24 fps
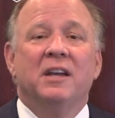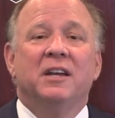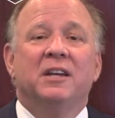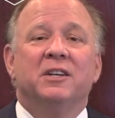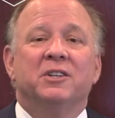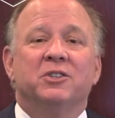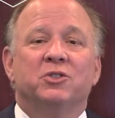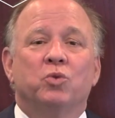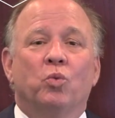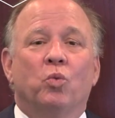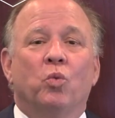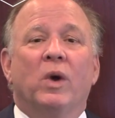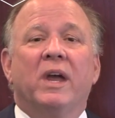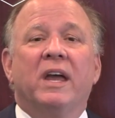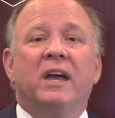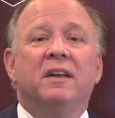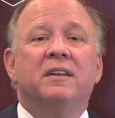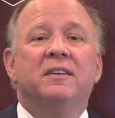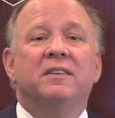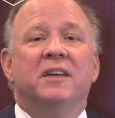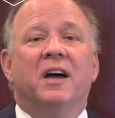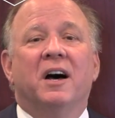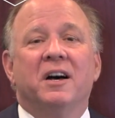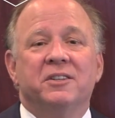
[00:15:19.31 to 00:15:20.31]
is
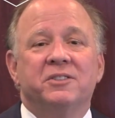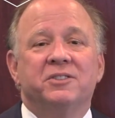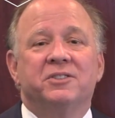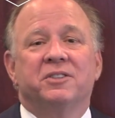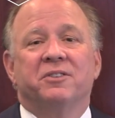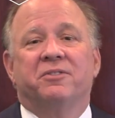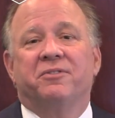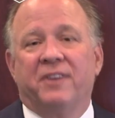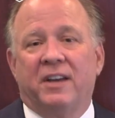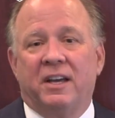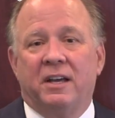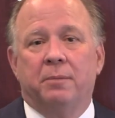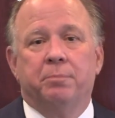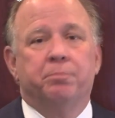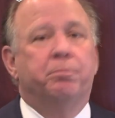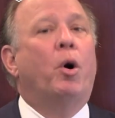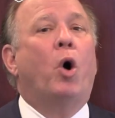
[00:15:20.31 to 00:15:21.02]
when does the Fed